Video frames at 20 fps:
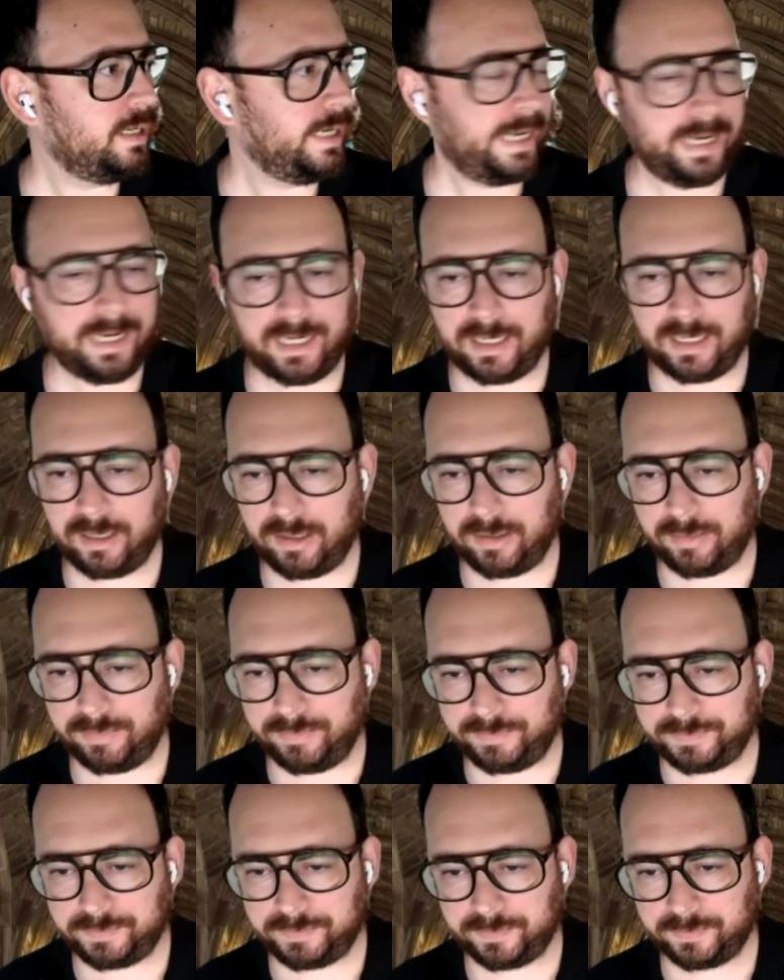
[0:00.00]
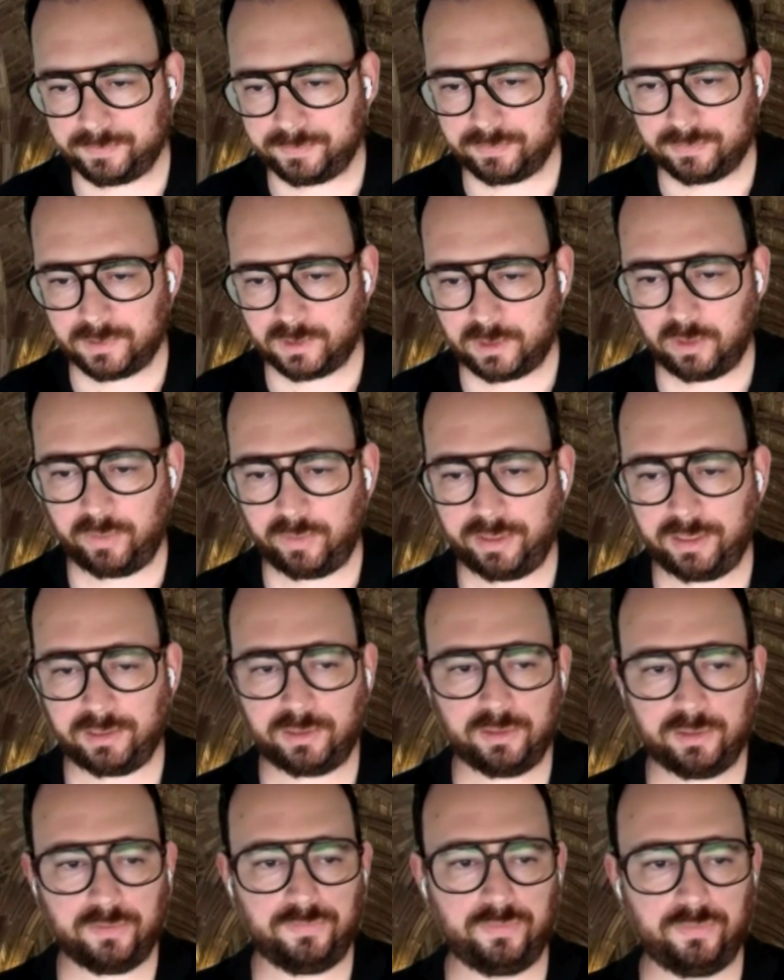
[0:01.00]
income, so on and
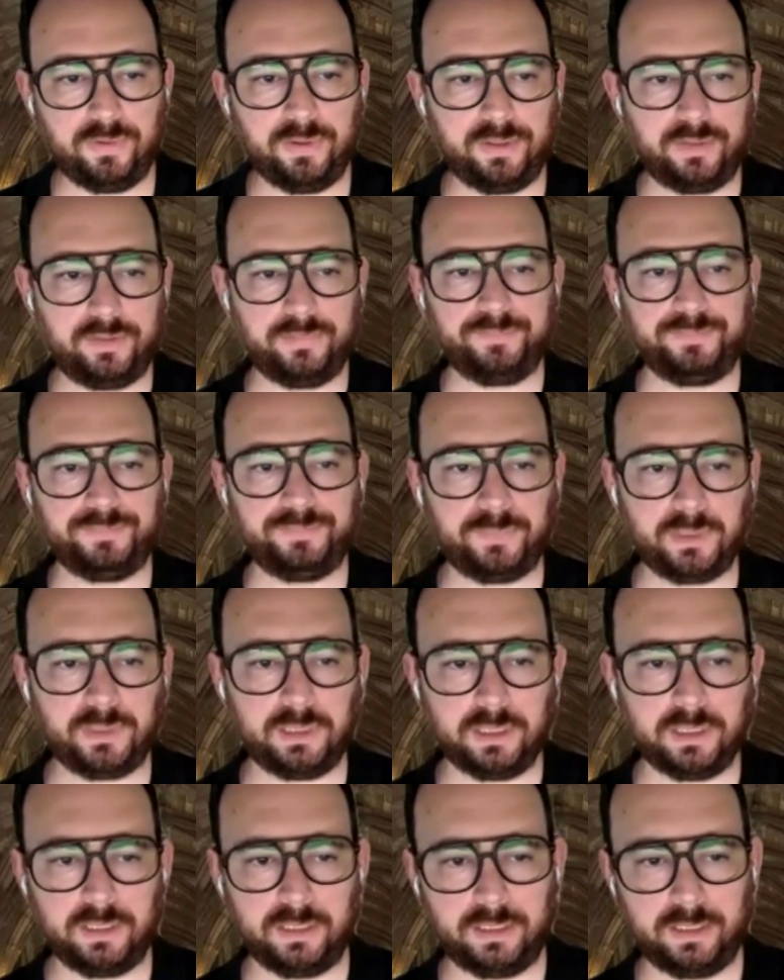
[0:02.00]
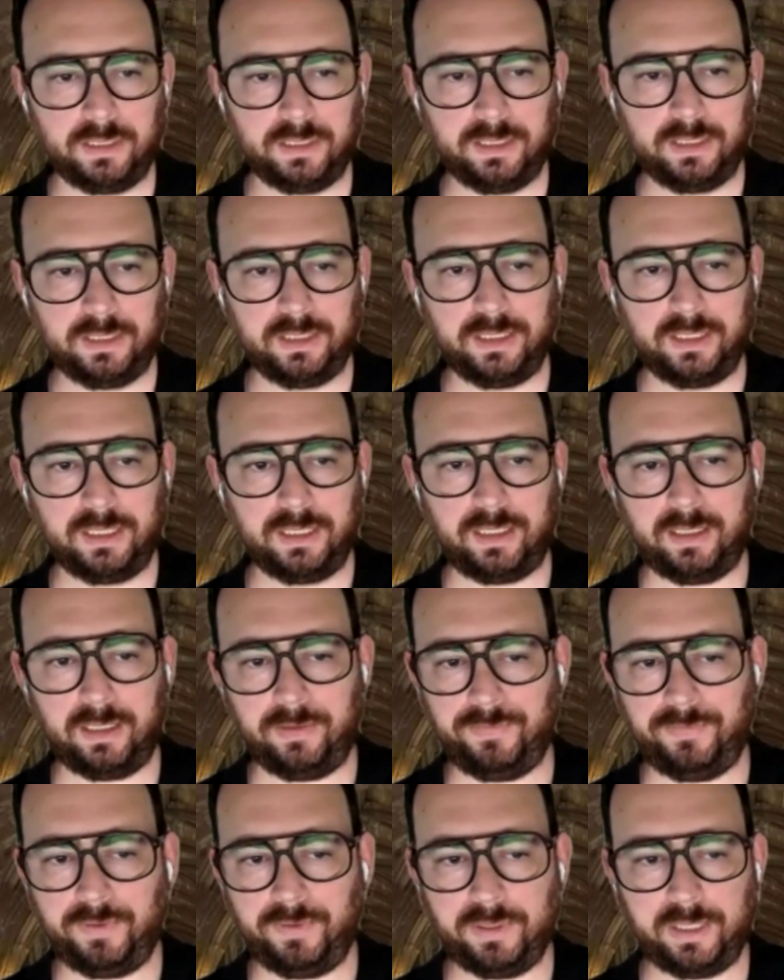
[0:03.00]
so forth.
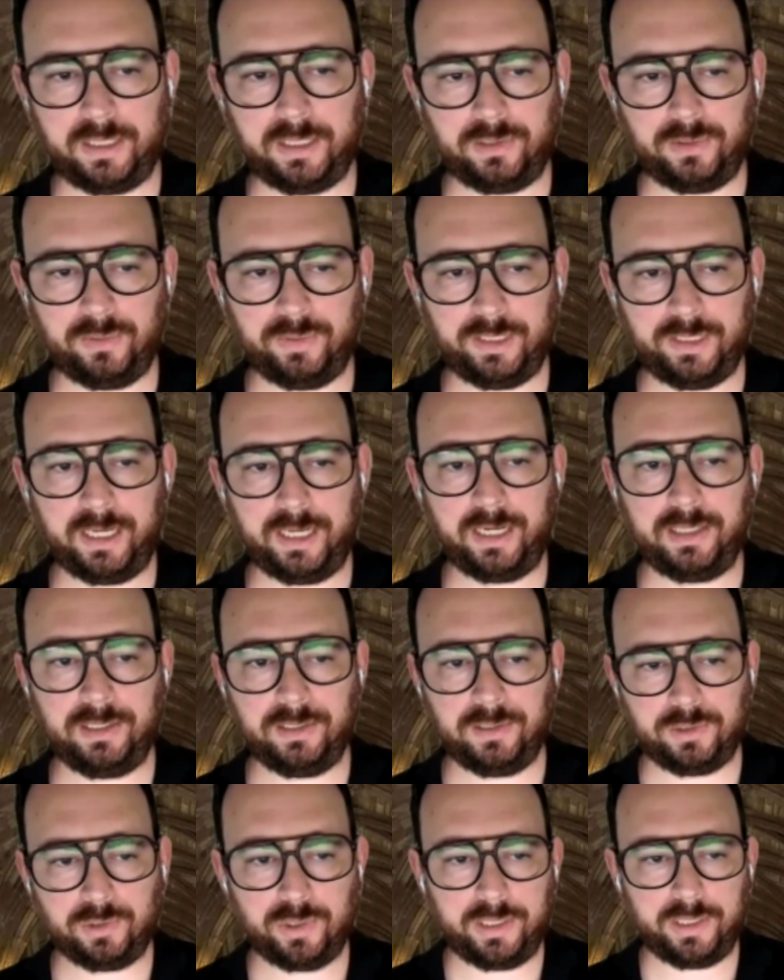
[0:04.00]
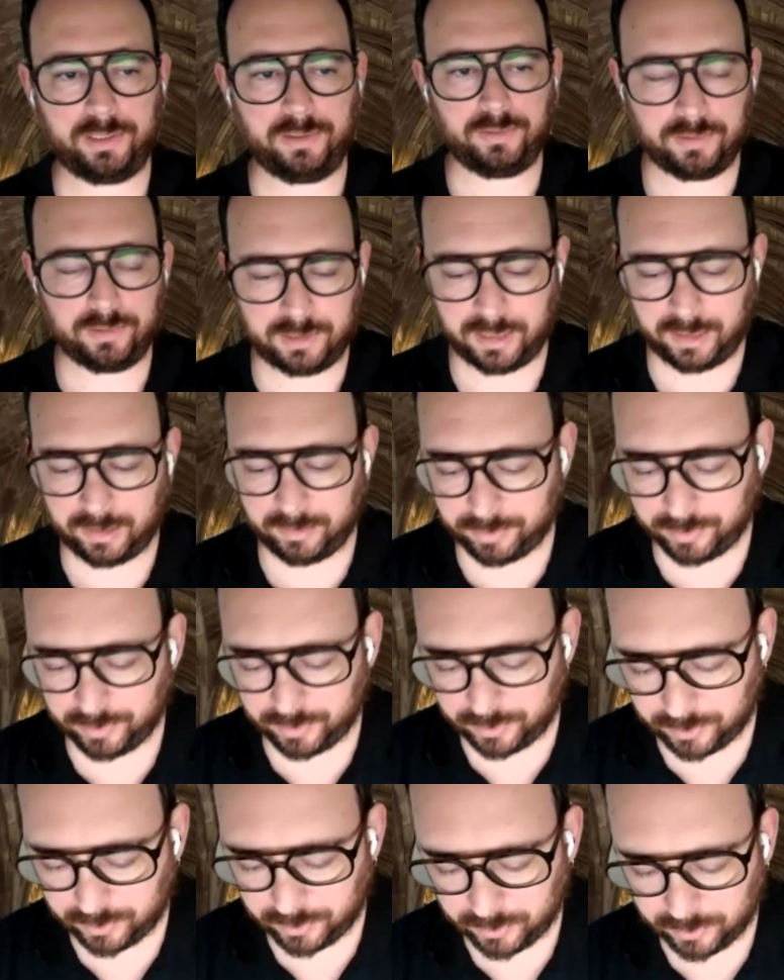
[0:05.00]
If you're not doing that and you're trying to
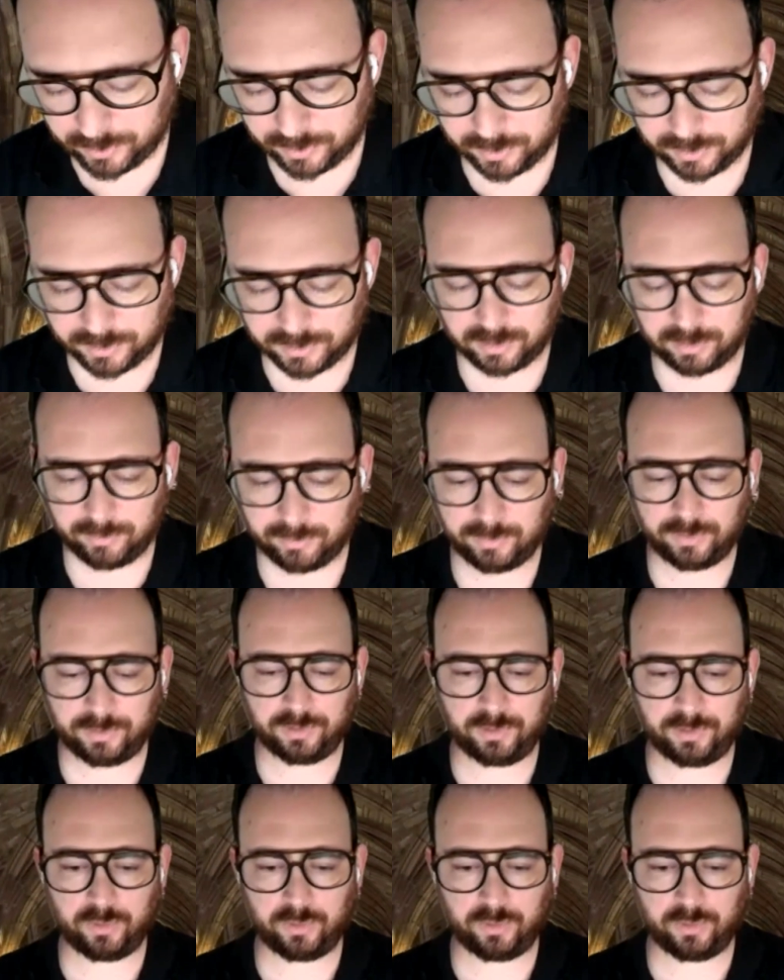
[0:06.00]
establish, is someone